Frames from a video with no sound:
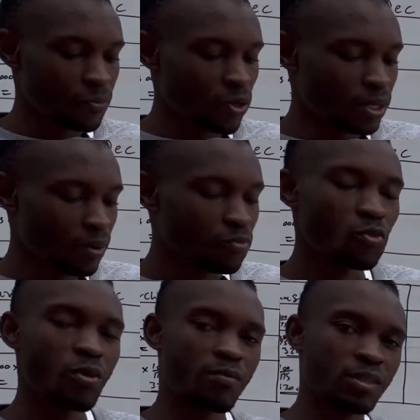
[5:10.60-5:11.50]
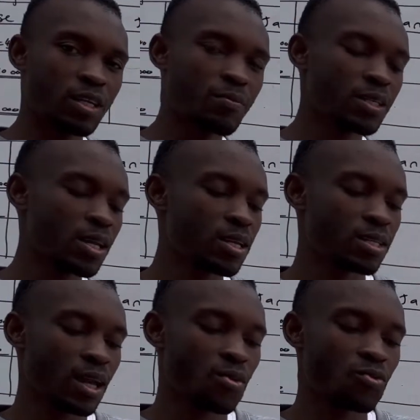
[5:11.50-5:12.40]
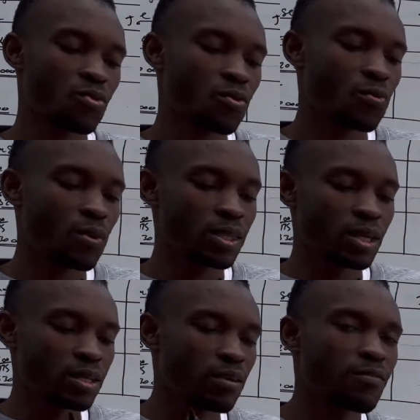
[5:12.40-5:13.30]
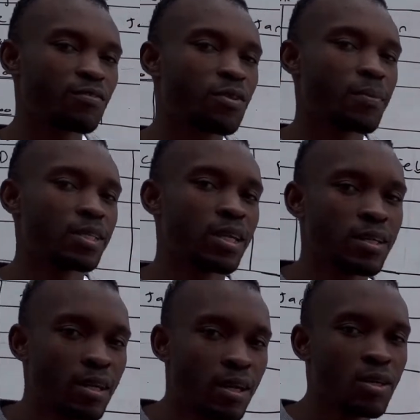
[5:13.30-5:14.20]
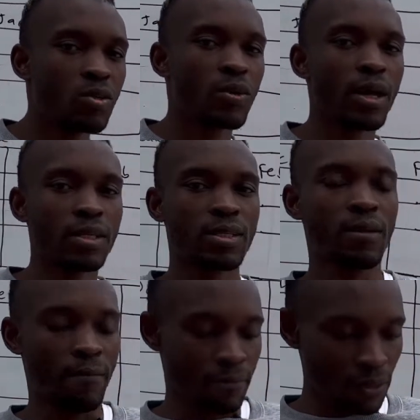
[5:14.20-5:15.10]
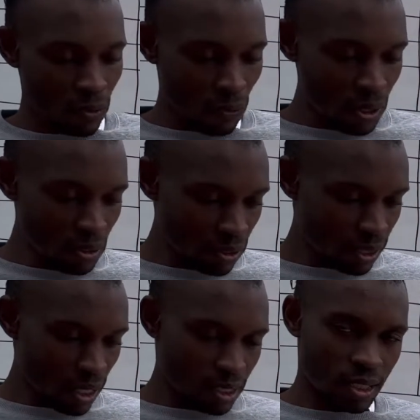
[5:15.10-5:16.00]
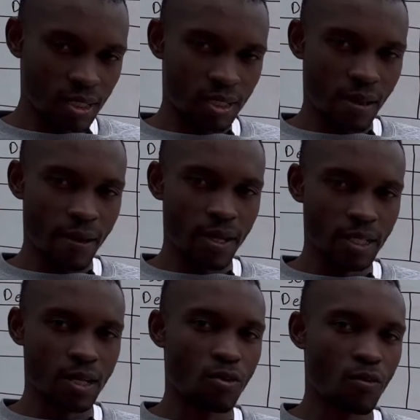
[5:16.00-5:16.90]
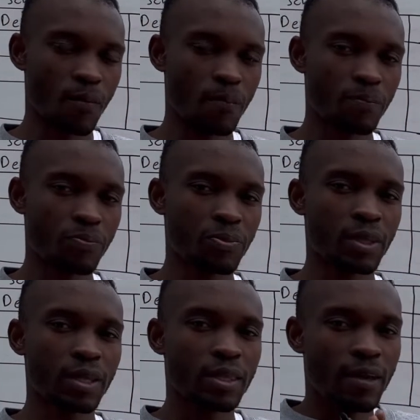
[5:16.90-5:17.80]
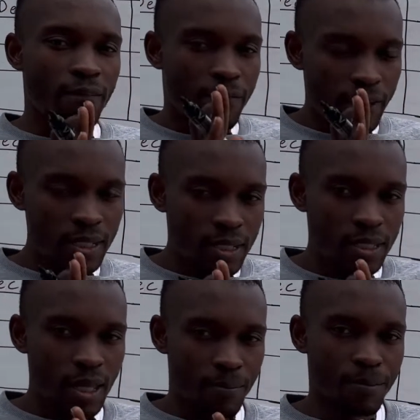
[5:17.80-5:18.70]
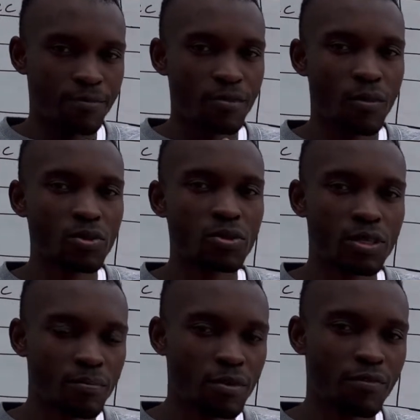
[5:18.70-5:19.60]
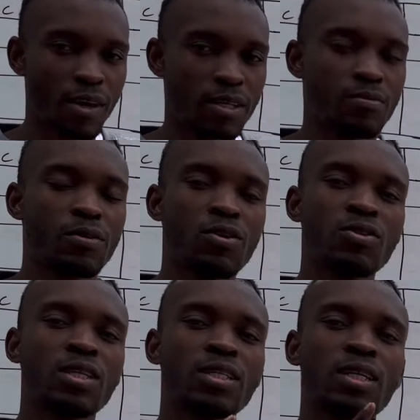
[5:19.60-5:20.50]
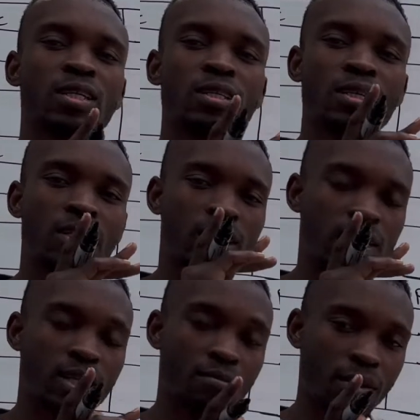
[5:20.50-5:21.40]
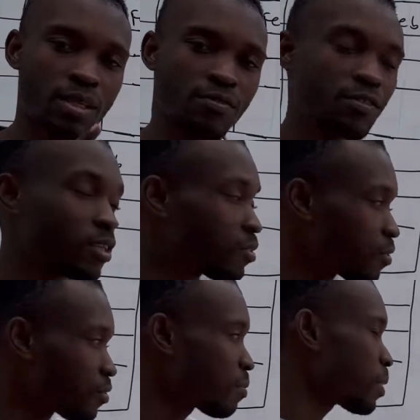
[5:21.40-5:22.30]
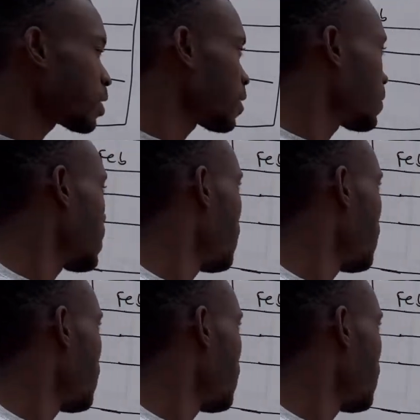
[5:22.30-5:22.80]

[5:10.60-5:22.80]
Okay, we have a 10% discount where there's a 50%. So guys, when you start this schedule, the first step, if you want to simplify it, because they said the same month is 50%,